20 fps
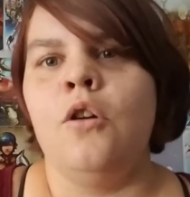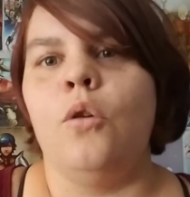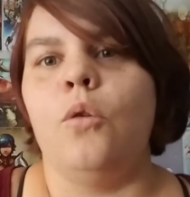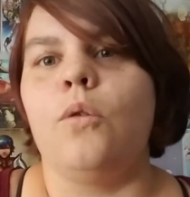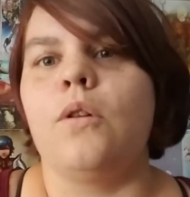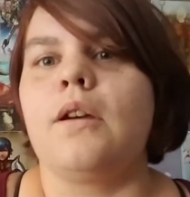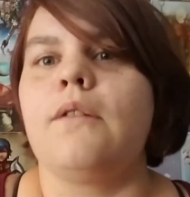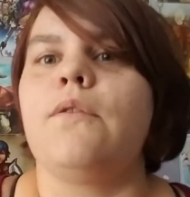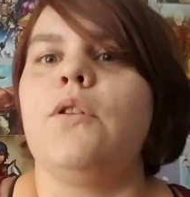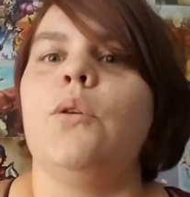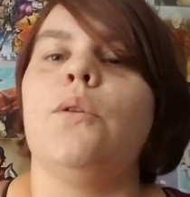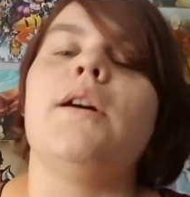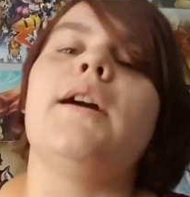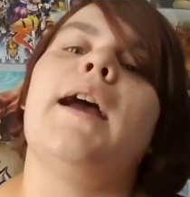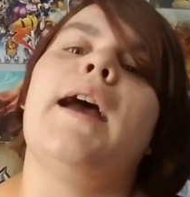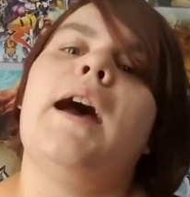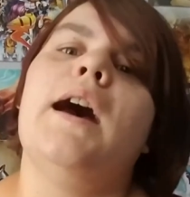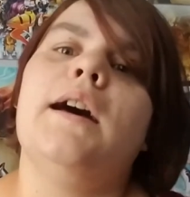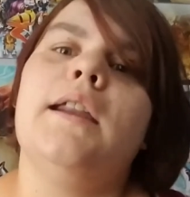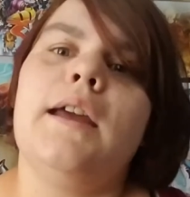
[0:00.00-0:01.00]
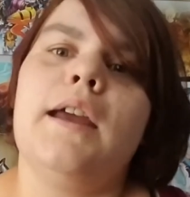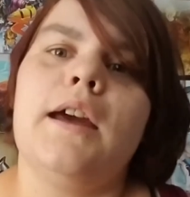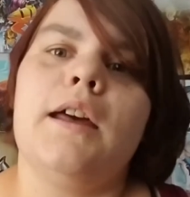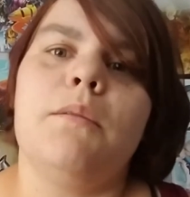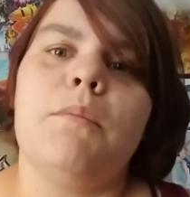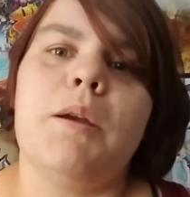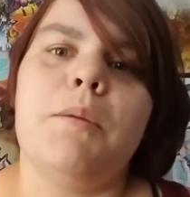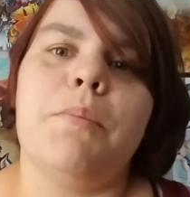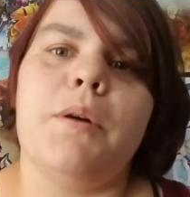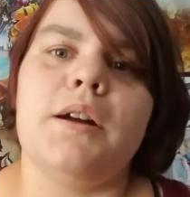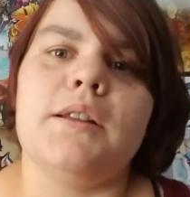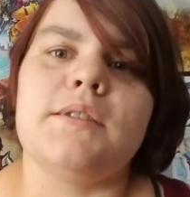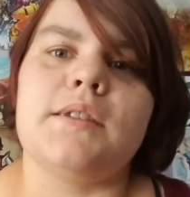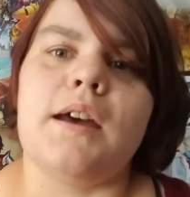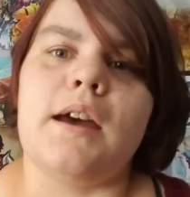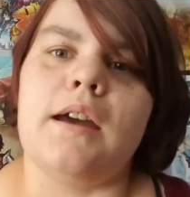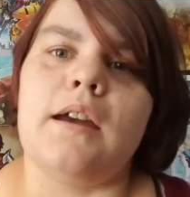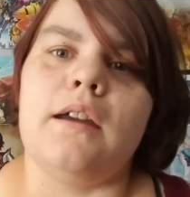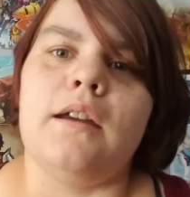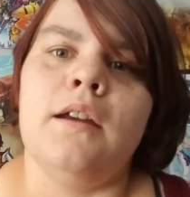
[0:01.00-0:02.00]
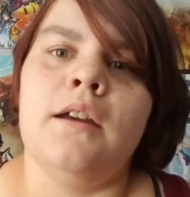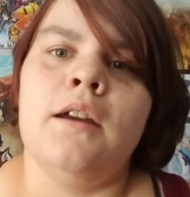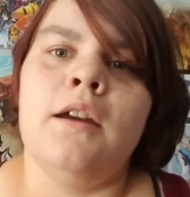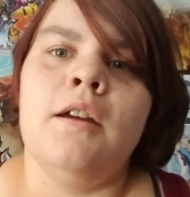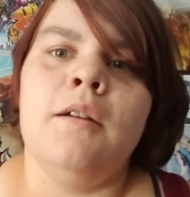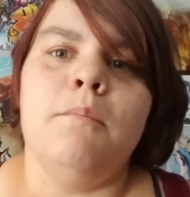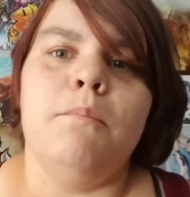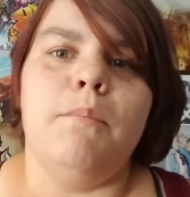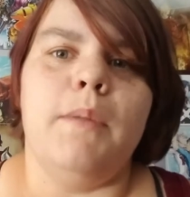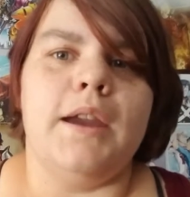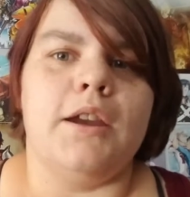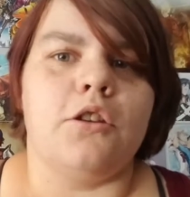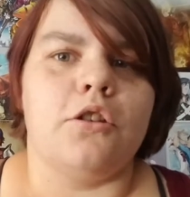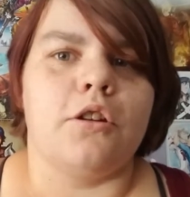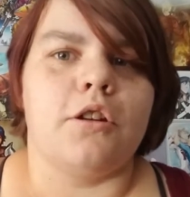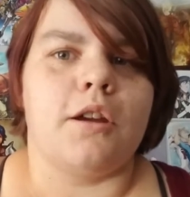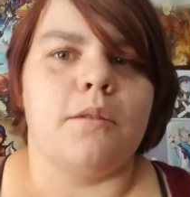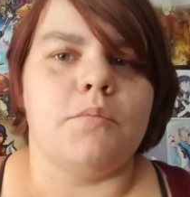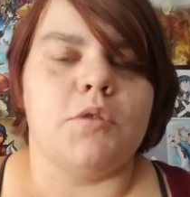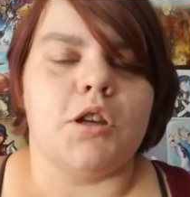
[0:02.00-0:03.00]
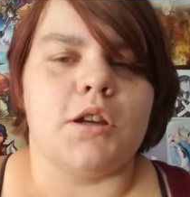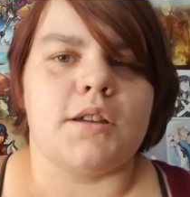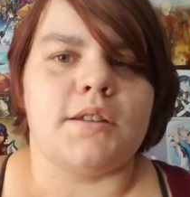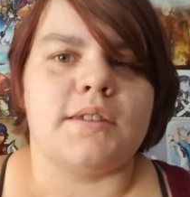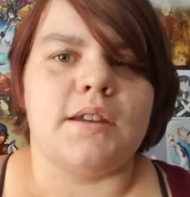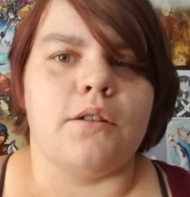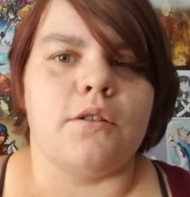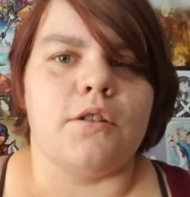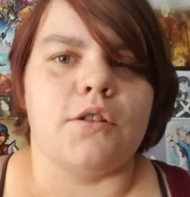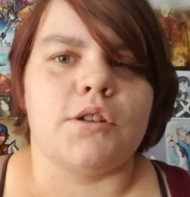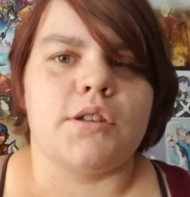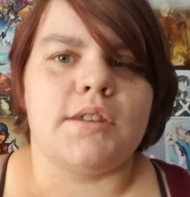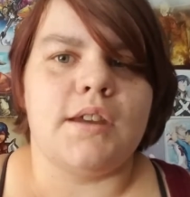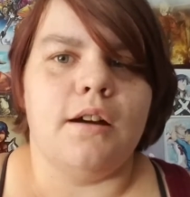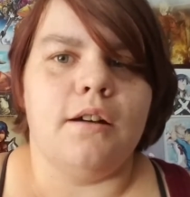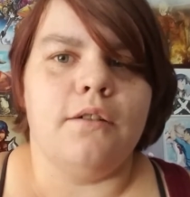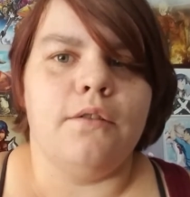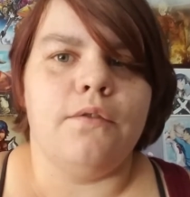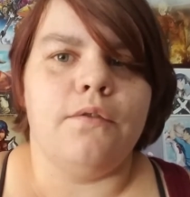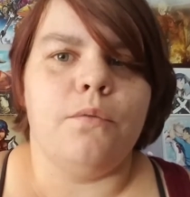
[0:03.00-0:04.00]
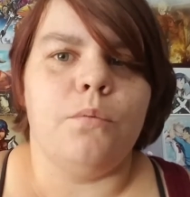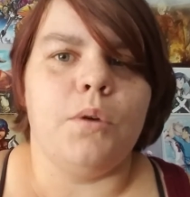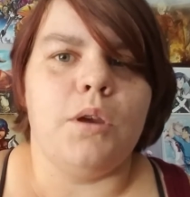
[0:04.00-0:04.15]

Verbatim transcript: Or if you are at Anime Banzai, make sure to come check us out yourself.